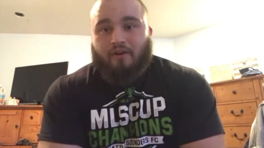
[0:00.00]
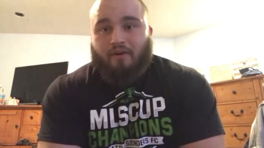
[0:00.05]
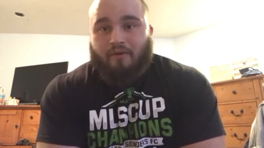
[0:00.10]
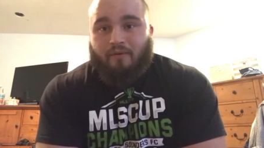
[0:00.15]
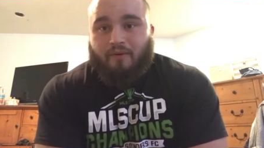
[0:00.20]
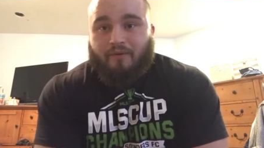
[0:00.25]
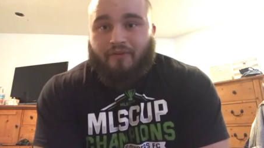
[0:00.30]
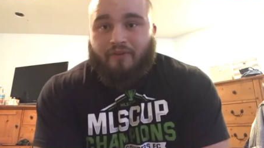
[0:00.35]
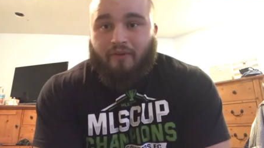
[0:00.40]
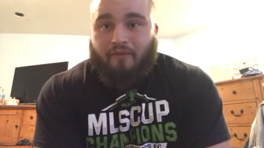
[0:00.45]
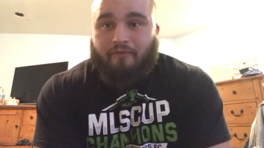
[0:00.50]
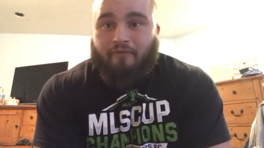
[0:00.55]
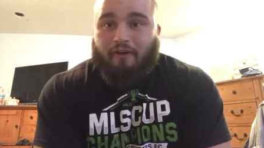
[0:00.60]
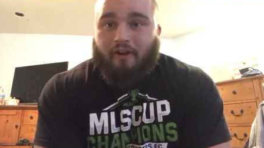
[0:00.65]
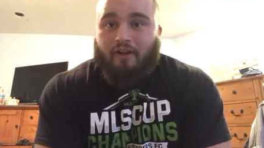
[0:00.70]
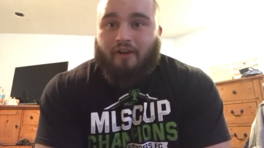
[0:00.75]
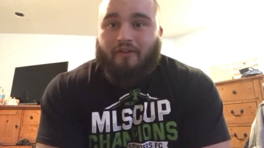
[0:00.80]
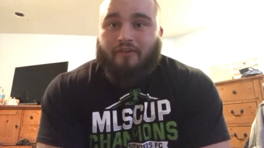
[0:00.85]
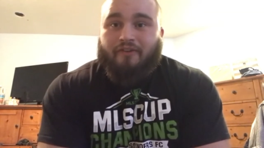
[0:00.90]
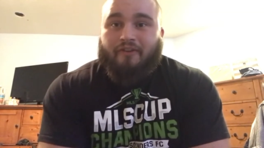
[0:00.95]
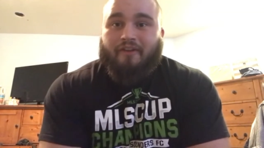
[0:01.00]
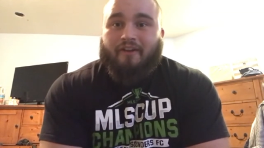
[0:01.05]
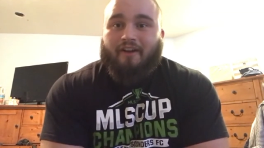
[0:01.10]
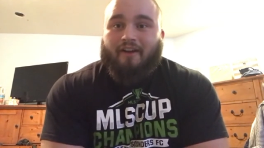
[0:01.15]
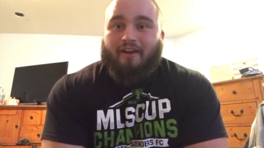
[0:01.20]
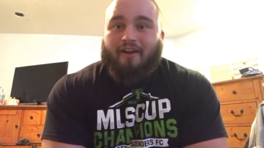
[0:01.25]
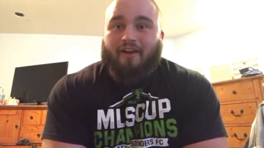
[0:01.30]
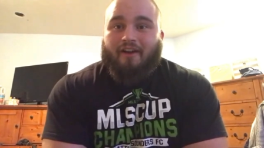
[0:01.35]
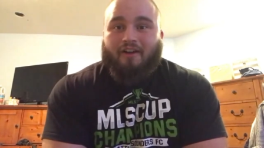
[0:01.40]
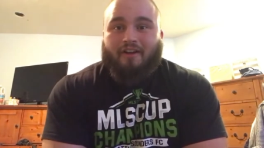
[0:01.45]
What's up fellas?
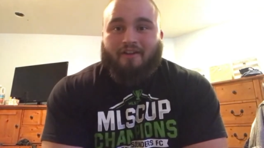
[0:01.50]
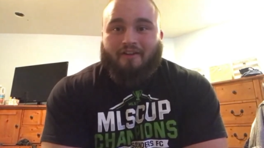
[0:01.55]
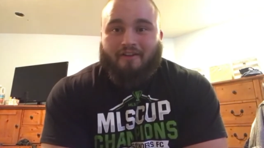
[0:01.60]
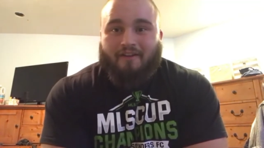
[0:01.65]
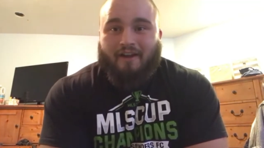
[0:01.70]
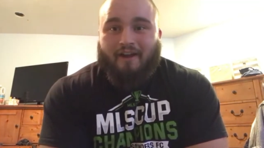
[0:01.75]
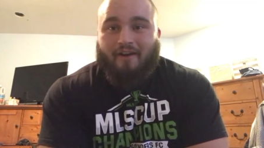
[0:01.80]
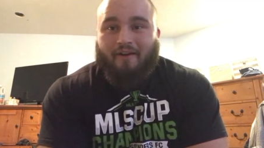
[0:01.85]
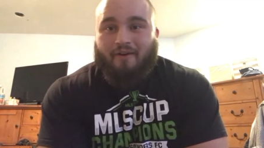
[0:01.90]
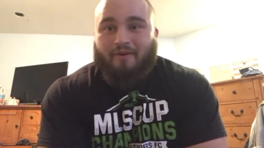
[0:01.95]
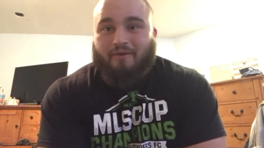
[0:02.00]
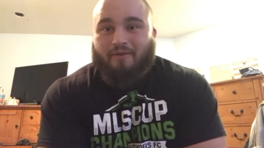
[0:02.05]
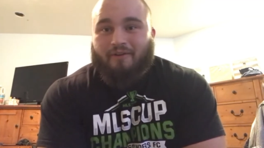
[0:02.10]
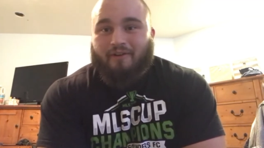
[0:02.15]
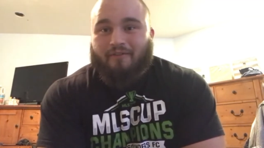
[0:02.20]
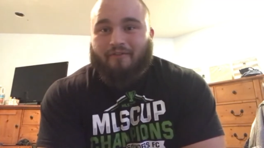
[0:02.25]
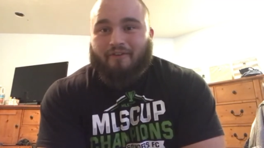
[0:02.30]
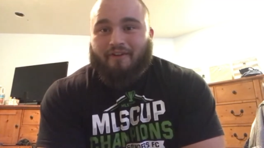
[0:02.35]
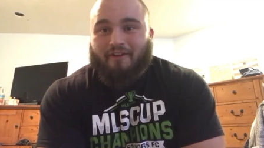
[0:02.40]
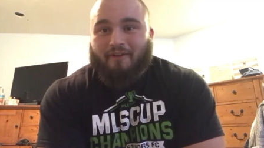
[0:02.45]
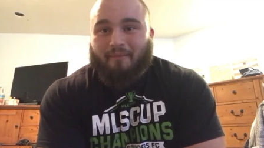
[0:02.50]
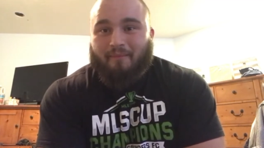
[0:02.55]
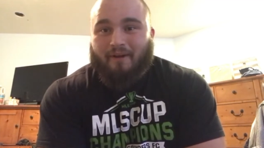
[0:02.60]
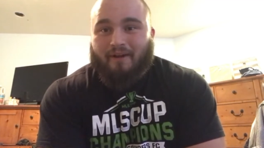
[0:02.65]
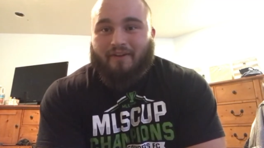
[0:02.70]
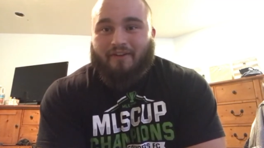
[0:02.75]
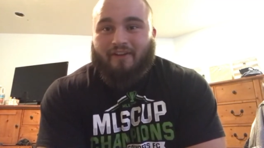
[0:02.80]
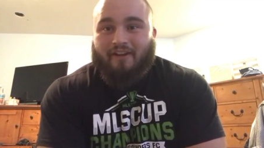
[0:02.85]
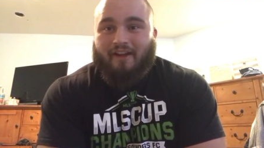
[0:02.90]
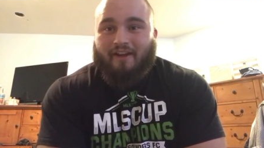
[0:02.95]
Uh, now living in
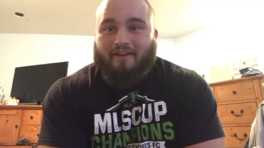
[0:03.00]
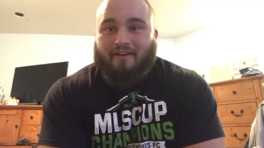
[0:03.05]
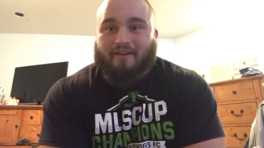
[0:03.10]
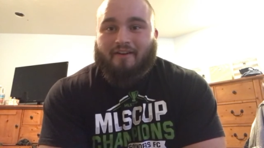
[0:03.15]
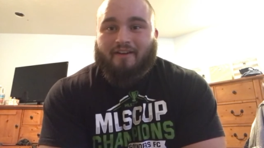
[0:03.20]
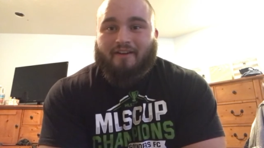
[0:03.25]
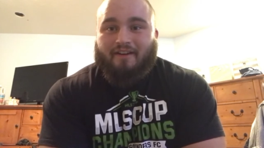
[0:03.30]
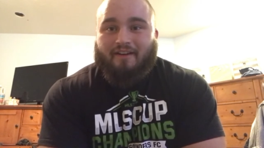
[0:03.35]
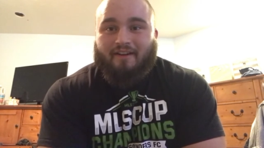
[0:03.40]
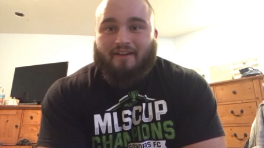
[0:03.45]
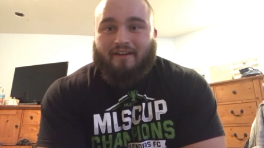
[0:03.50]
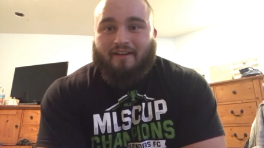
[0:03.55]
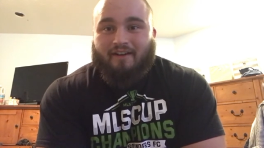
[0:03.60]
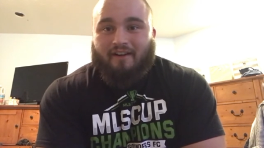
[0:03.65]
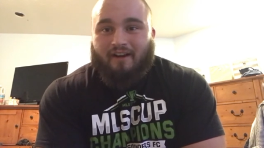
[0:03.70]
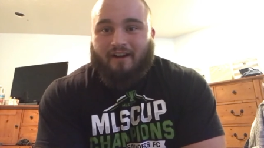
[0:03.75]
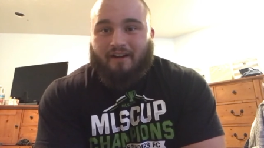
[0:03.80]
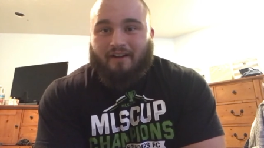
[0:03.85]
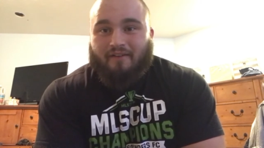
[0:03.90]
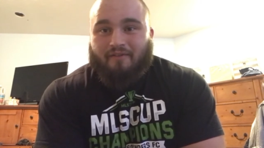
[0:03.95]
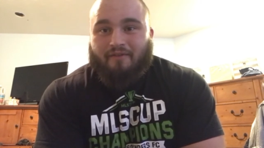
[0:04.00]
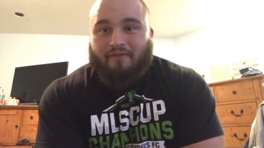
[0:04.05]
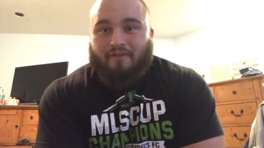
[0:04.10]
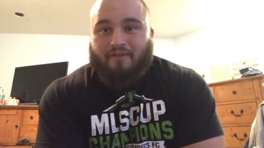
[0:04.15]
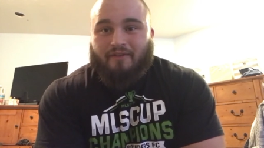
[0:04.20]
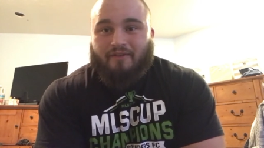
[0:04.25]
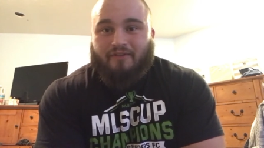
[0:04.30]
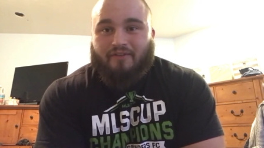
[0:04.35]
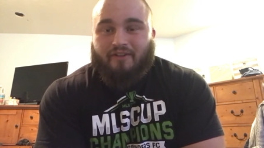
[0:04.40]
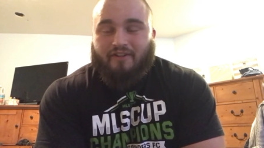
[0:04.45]
Montana, kind of
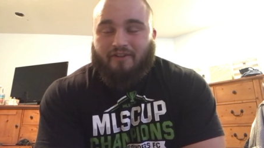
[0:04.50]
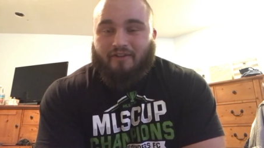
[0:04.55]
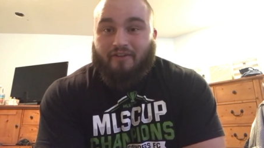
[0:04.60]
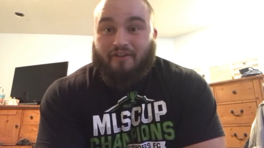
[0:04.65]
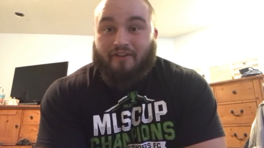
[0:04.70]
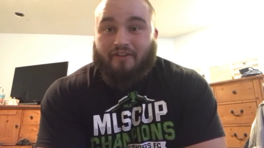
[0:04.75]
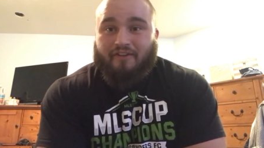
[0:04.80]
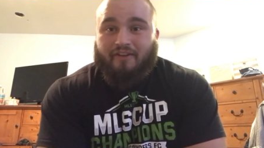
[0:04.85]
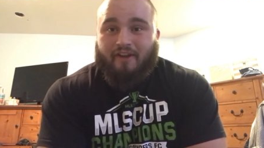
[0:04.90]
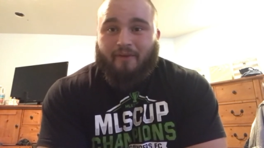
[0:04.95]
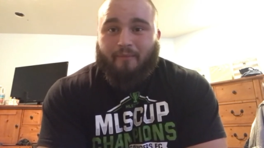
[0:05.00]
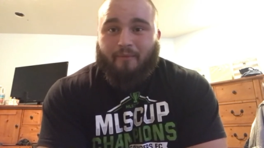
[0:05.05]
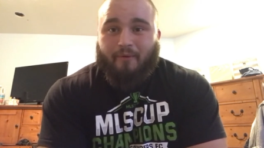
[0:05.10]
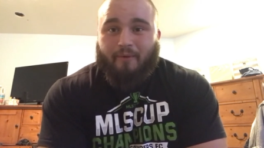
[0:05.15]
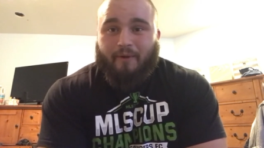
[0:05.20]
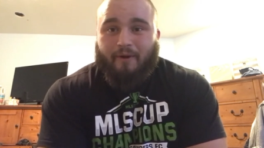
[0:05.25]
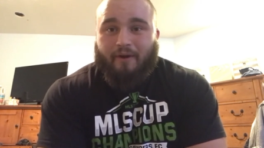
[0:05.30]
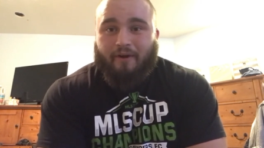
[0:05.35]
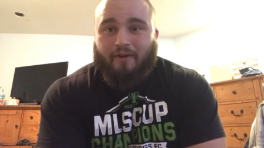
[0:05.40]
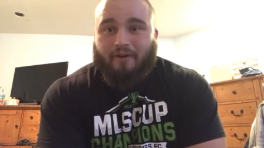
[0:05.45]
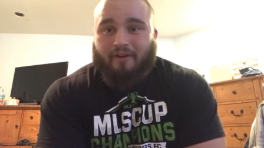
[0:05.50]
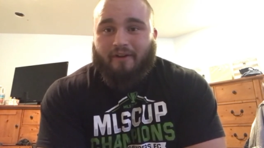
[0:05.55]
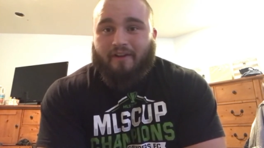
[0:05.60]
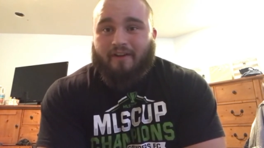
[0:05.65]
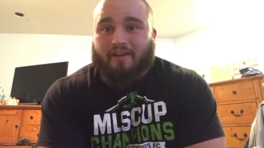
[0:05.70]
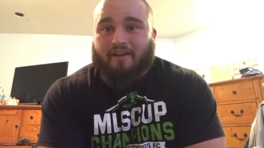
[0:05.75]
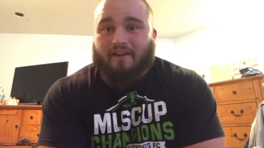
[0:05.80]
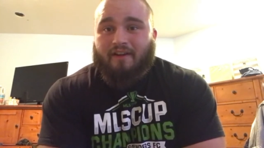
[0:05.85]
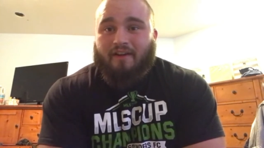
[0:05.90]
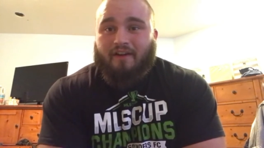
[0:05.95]
settled in temporarily.
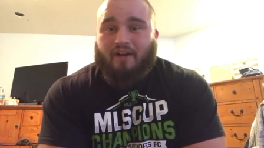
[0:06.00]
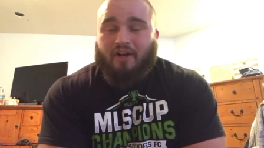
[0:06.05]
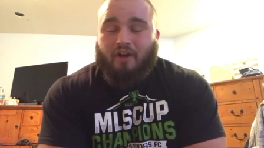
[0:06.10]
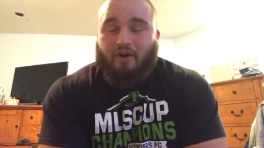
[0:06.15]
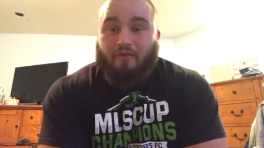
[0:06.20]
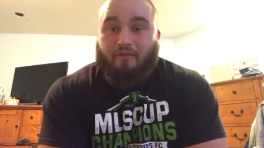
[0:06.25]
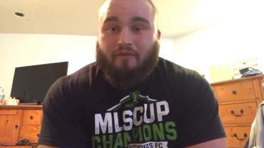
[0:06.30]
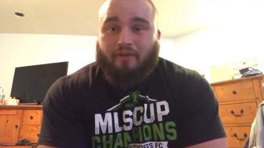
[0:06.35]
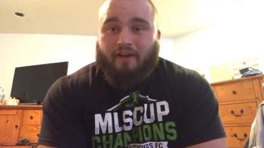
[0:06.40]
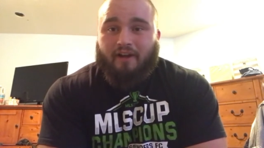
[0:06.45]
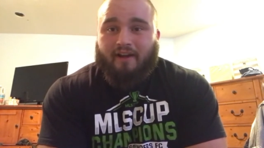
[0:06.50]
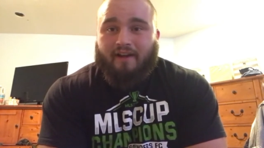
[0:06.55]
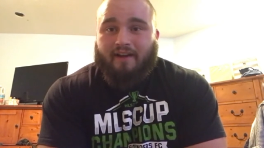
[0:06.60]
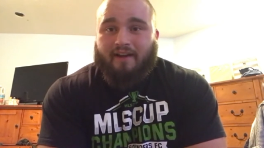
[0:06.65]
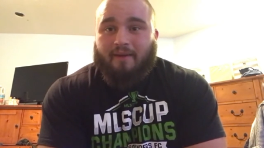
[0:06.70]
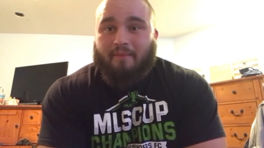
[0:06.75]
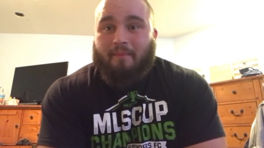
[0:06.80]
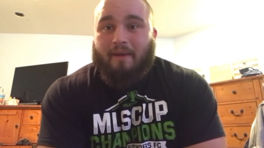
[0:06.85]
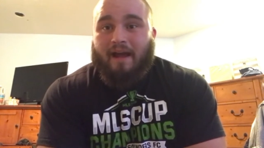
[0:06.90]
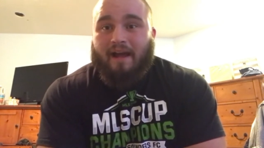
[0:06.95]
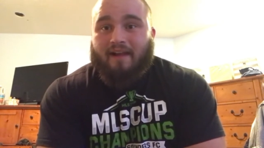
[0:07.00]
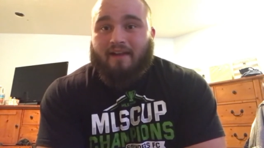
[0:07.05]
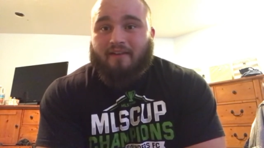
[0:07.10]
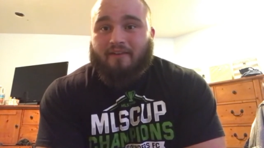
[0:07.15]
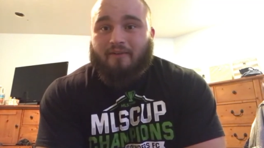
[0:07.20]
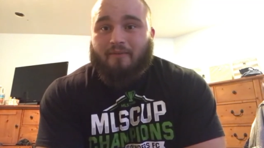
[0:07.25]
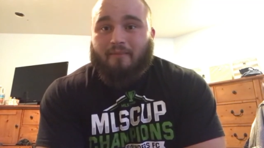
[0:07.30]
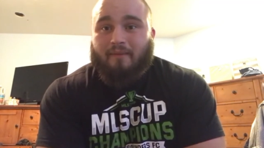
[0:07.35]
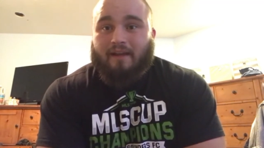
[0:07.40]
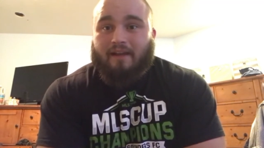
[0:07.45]
Hopefully I can get back
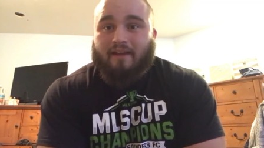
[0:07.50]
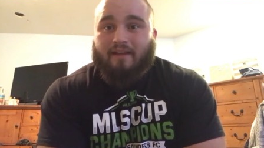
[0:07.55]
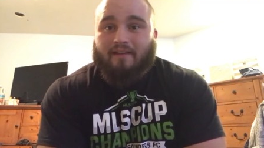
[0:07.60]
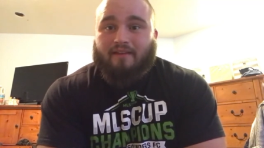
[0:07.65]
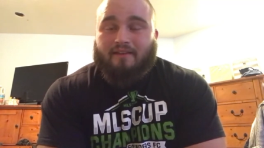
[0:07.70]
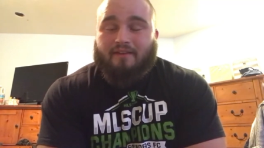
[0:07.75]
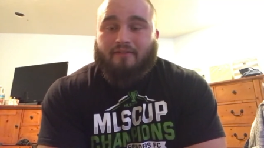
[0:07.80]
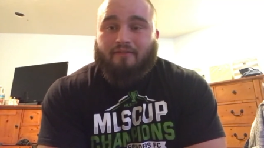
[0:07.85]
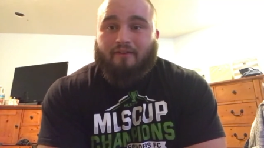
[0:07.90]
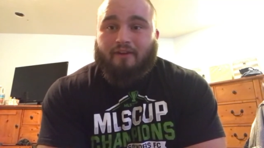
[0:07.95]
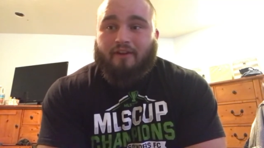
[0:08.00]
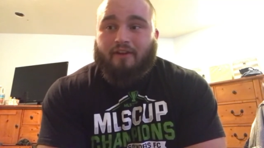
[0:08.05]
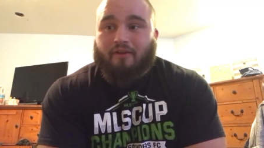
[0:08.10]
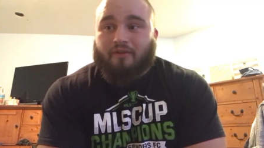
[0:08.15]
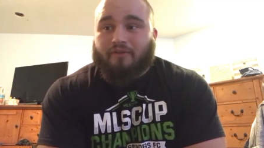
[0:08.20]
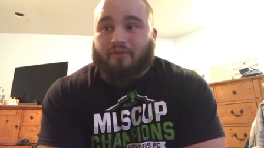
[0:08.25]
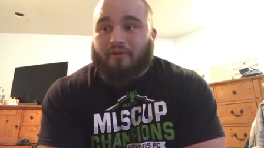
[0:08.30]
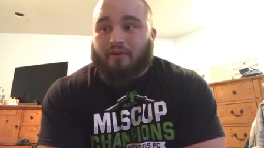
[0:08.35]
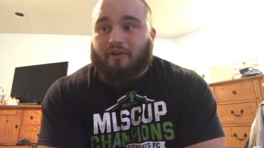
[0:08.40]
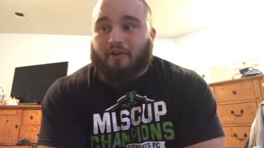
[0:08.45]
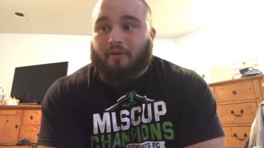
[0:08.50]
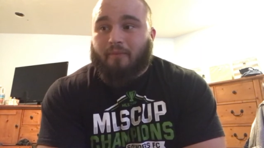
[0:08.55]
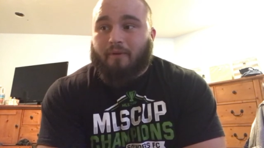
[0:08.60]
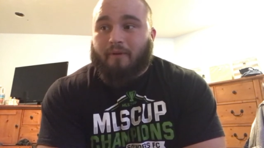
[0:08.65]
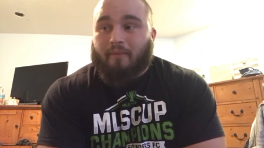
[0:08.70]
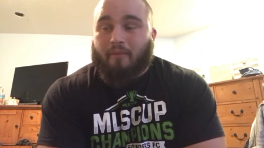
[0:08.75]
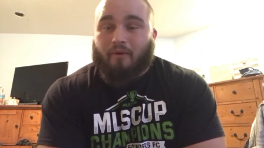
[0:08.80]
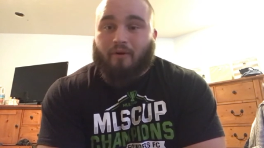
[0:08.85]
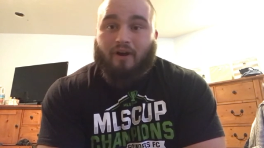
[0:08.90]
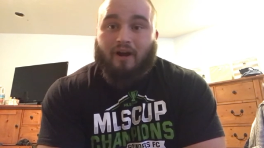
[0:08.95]
into making these videos a little
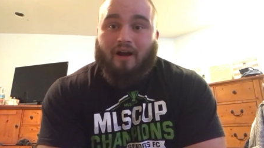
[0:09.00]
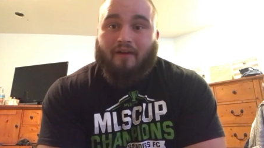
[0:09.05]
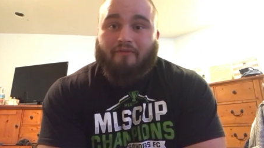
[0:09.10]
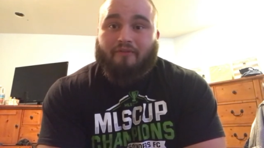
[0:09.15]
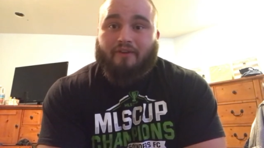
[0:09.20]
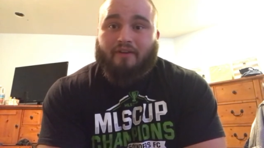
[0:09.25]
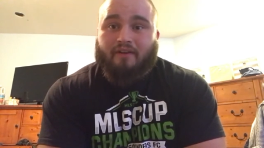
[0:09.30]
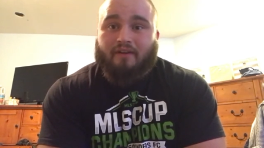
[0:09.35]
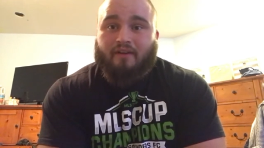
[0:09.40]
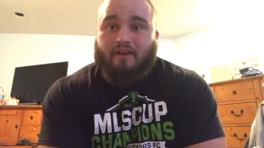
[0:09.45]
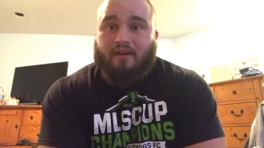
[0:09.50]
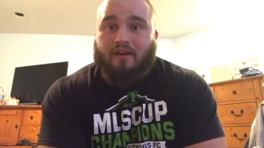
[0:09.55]
bit more often.